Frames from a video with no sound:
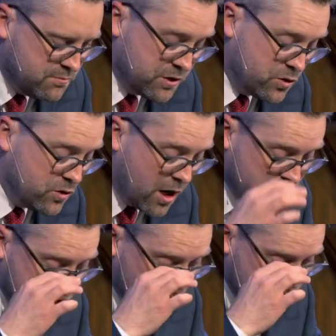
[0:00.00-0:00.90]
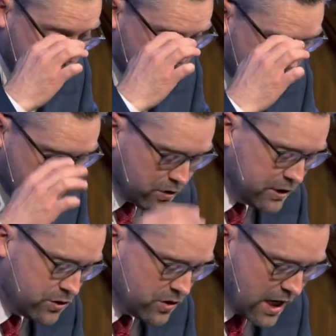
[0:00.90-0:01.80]
But do not resort to Bethel,
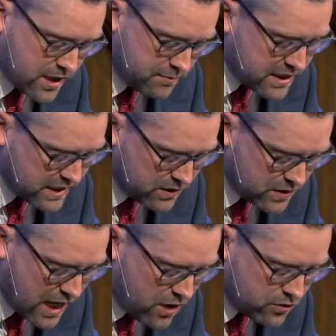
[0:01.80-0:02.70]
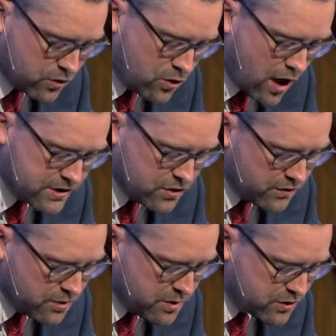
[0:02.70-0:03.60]
and do not come to Gilgal, nor cross
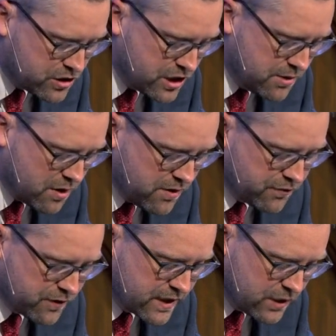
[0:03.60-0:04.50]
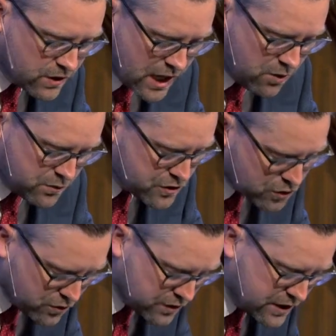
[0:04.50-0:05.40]
over to Beersheba, for Gilgal will
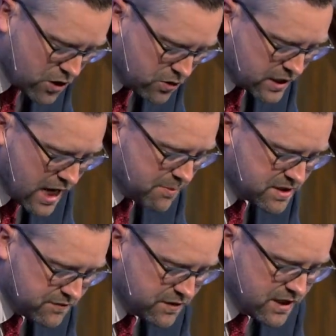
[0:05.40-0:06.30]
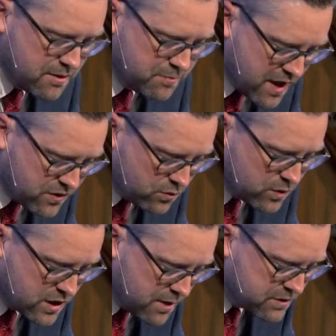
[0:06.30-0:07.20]
certainly go to captivity, and Bethel
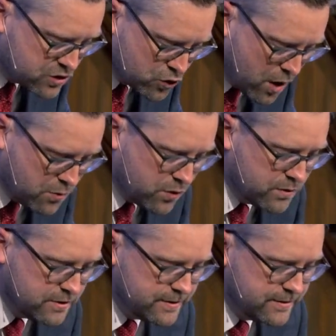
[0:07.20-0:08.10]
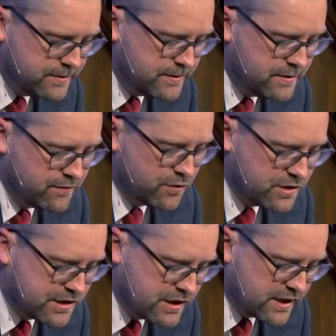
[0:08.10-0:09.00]
will come to trouble. Verse
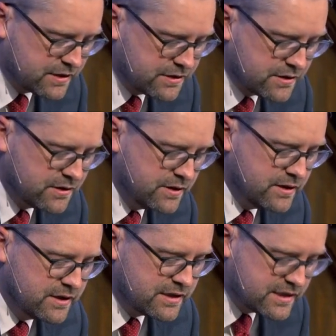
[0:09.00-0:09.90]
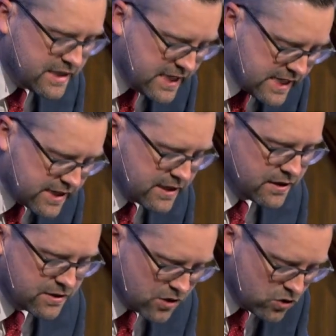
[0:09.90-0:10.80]
6, seek
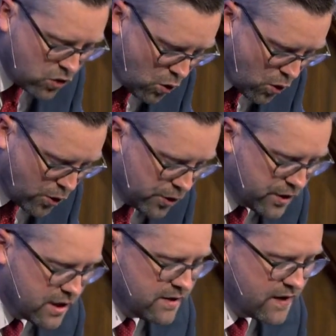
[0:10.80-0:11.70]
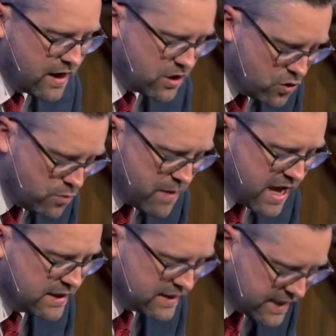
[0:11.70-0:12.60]
the Lord that you
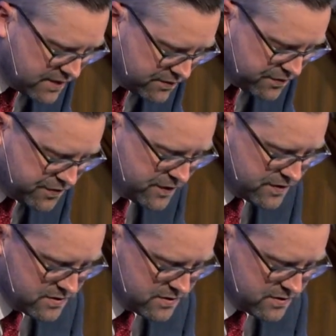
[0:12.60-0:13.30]
may live.